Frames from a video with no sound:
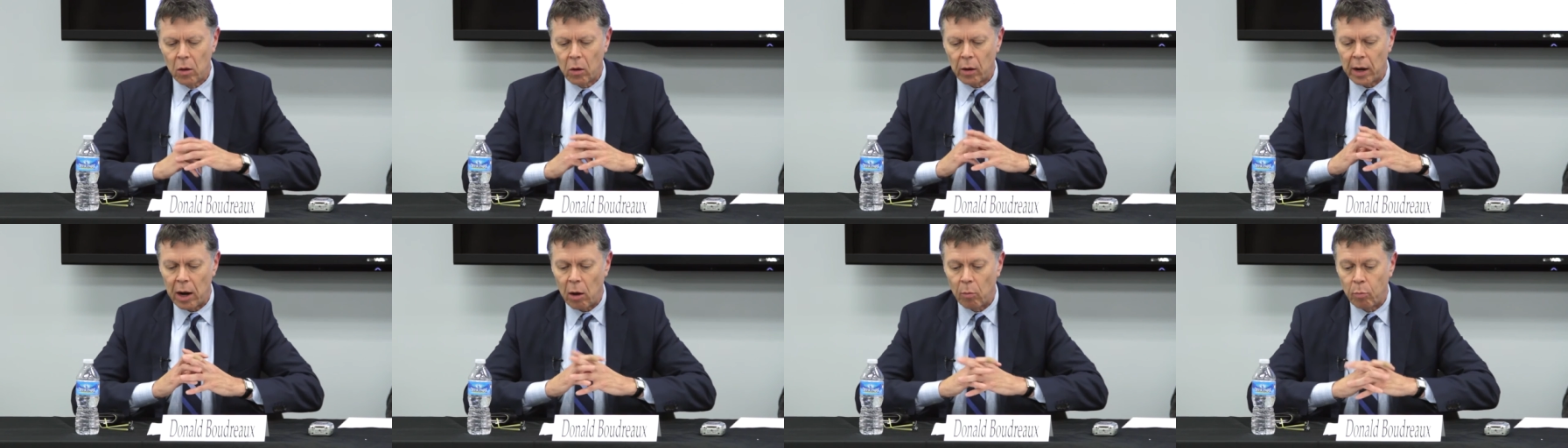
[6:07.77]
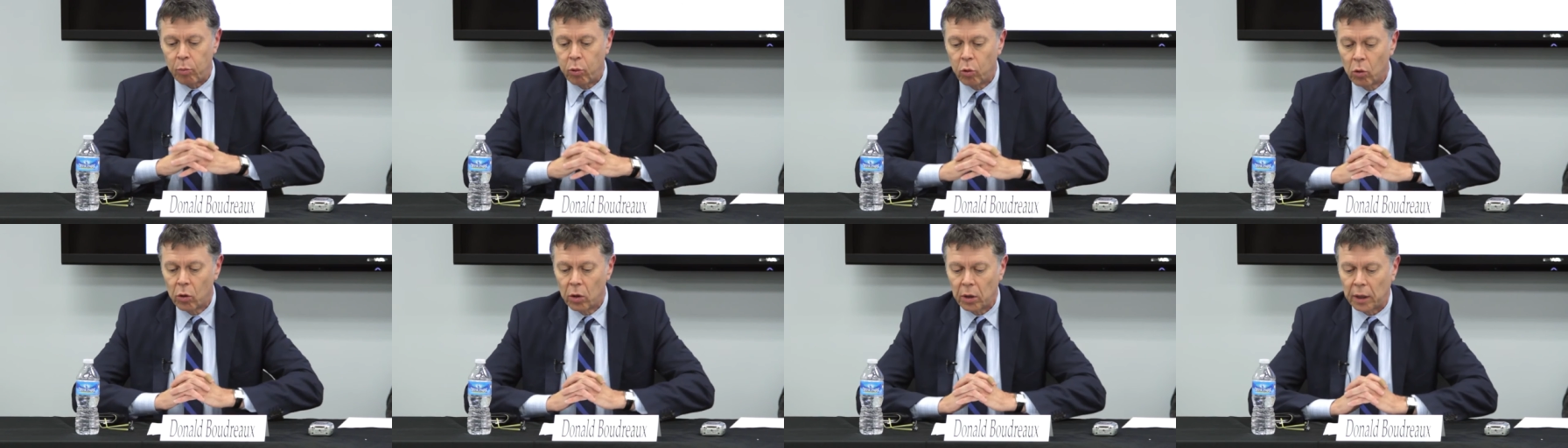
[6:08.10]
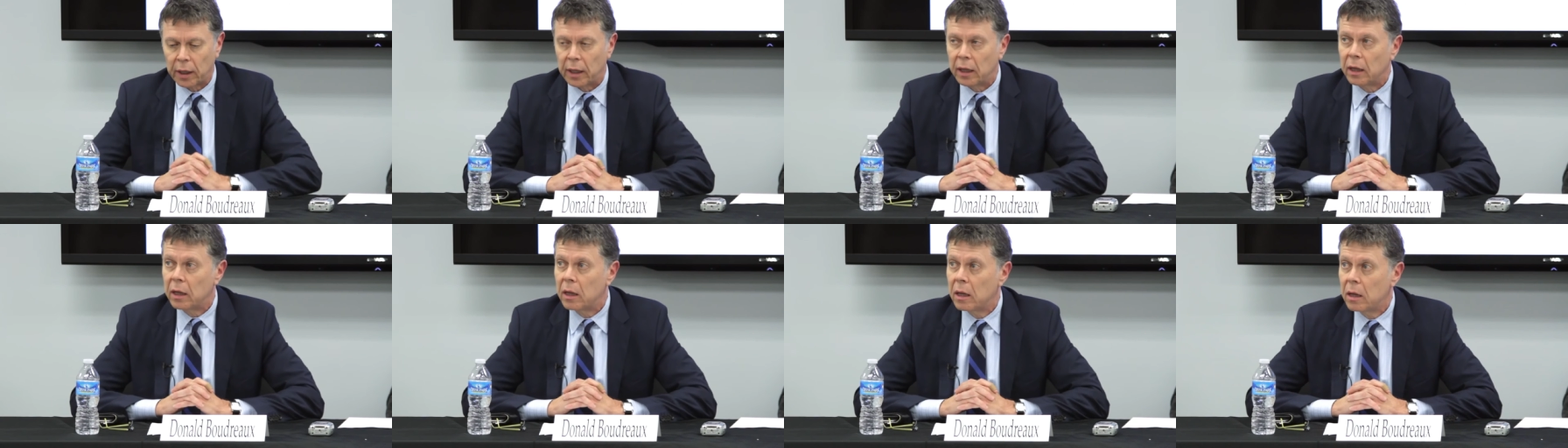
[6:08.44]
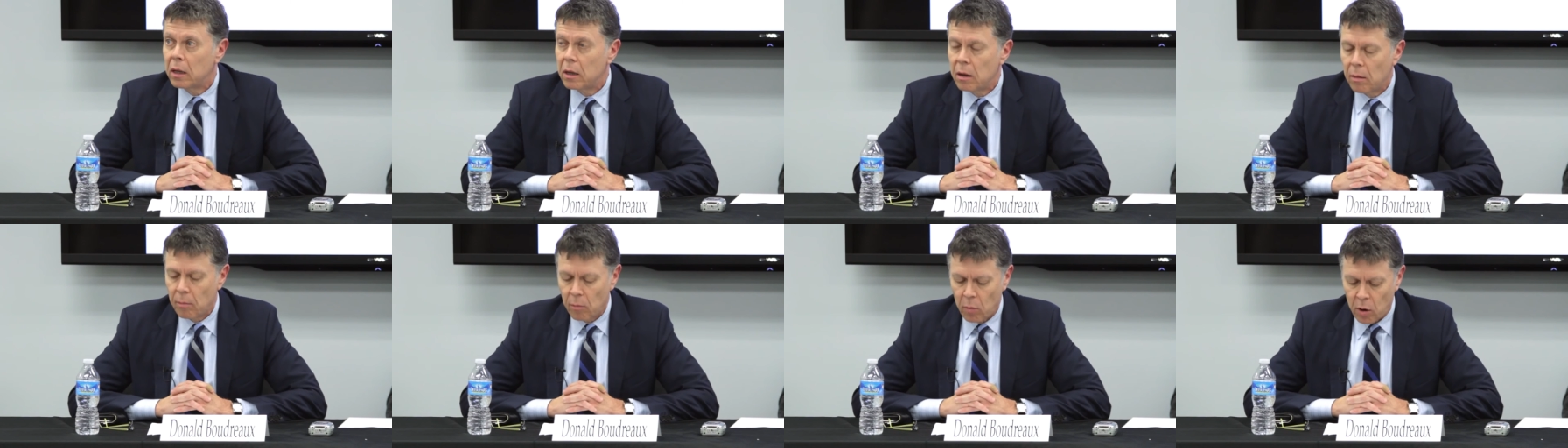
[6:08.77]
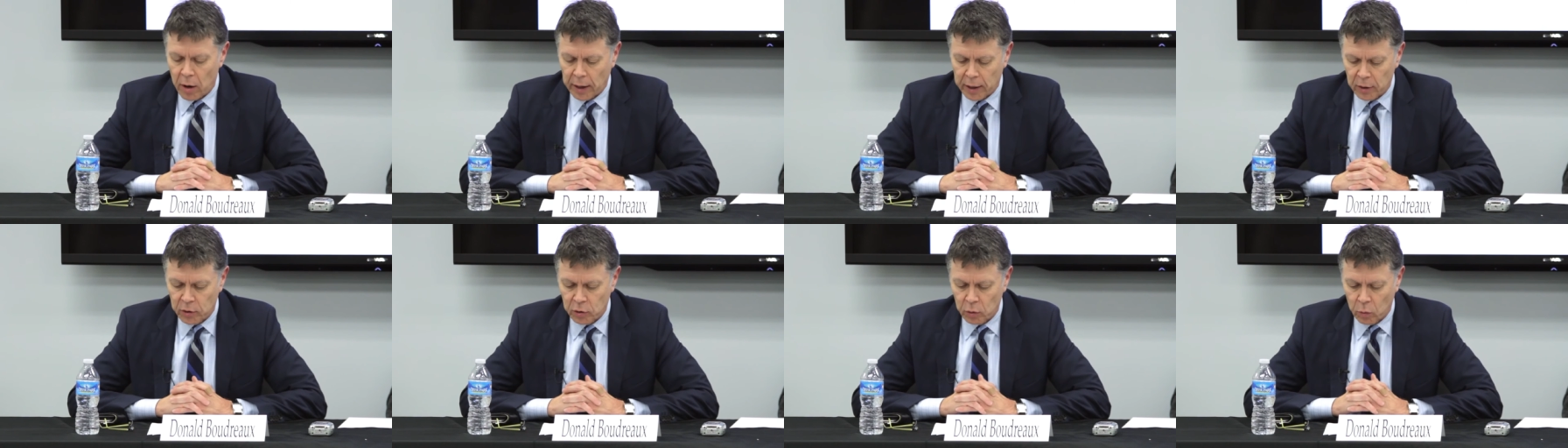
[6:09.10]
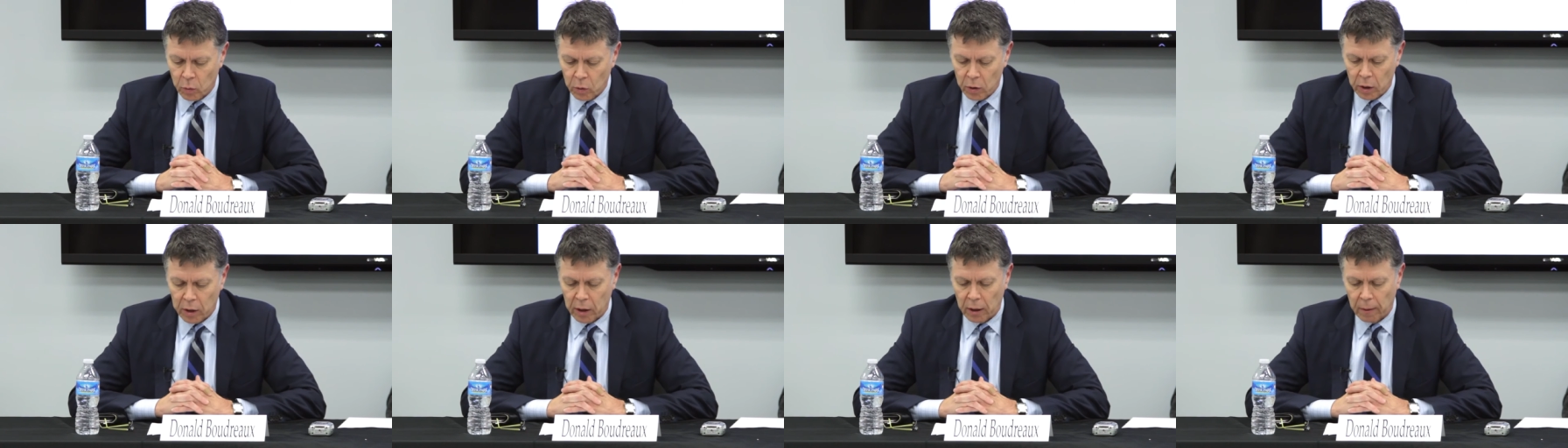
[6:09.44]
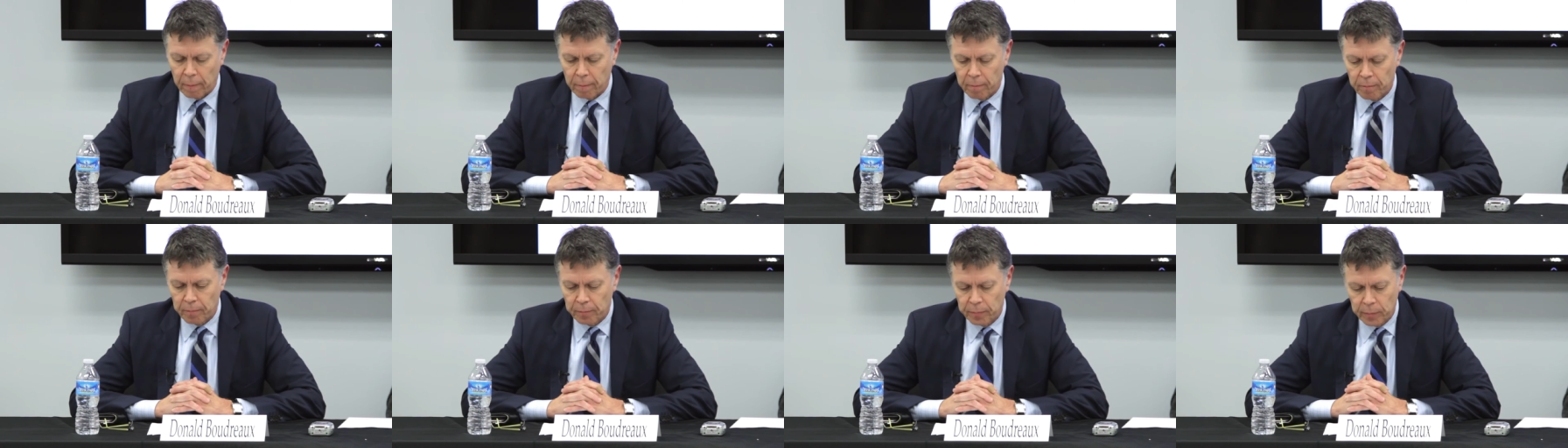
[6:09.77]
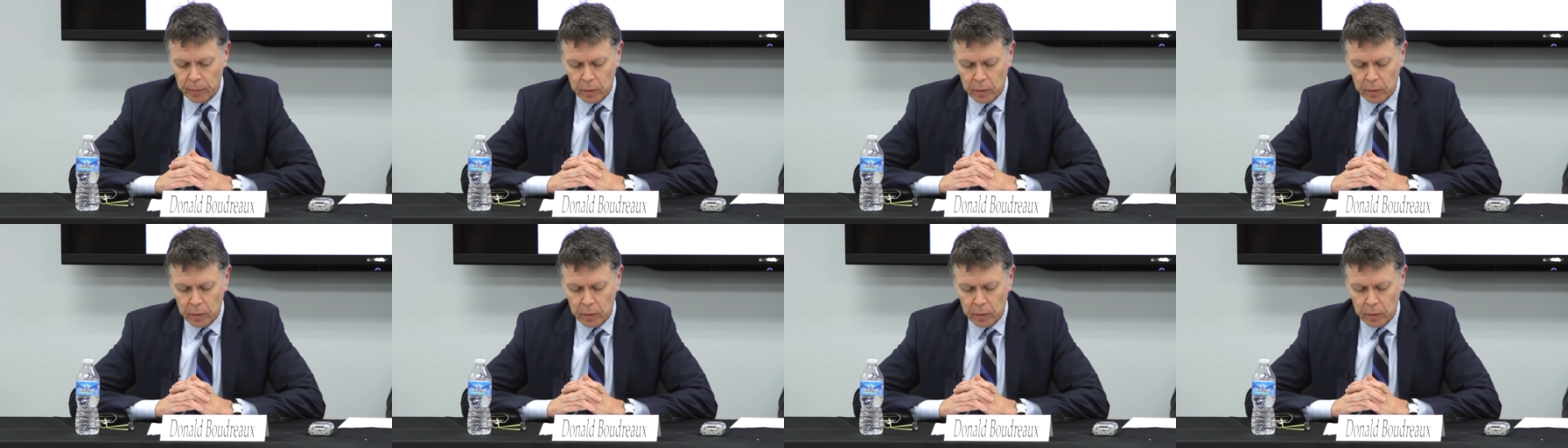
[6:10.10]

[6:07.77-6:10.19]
or how poorly markets are working.